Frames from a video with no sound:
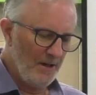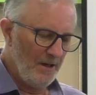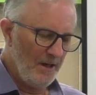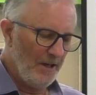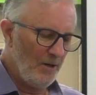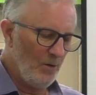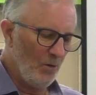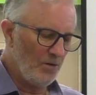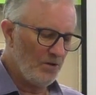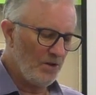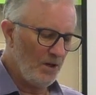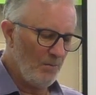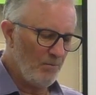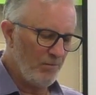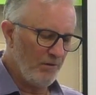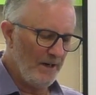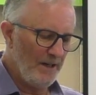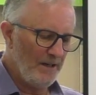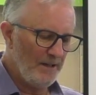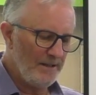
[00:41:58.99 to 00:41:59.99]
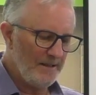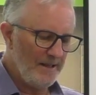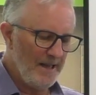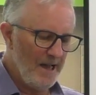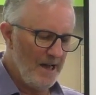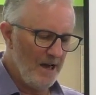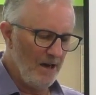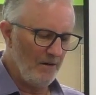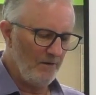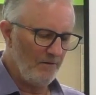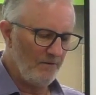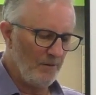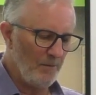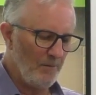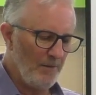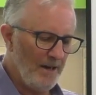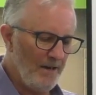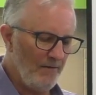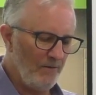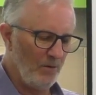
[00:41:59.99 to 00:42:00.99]
he also brings down
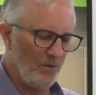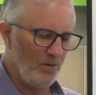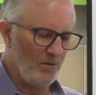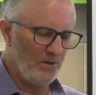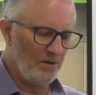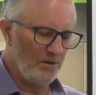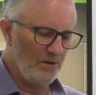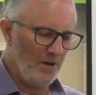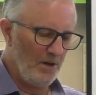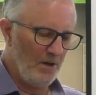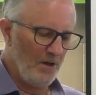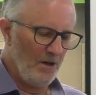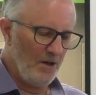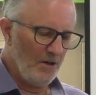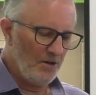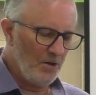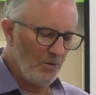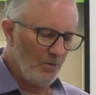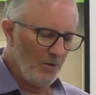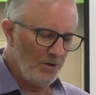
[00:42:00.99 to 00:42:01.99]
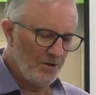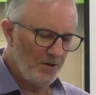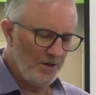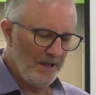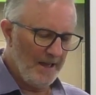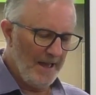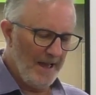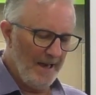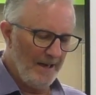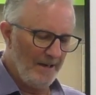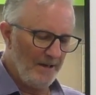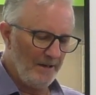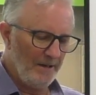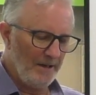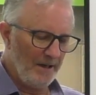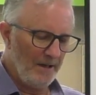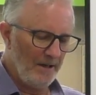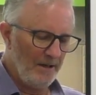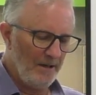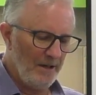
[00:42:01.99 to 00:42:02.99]
from levels to which the
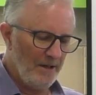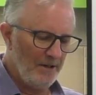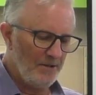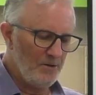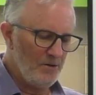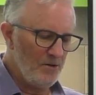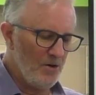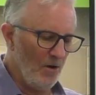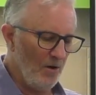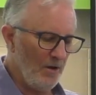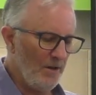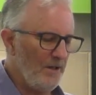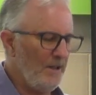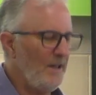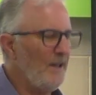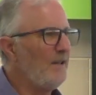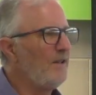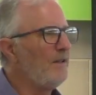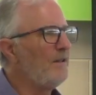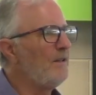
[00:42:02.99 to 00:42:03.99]
candidate has not yet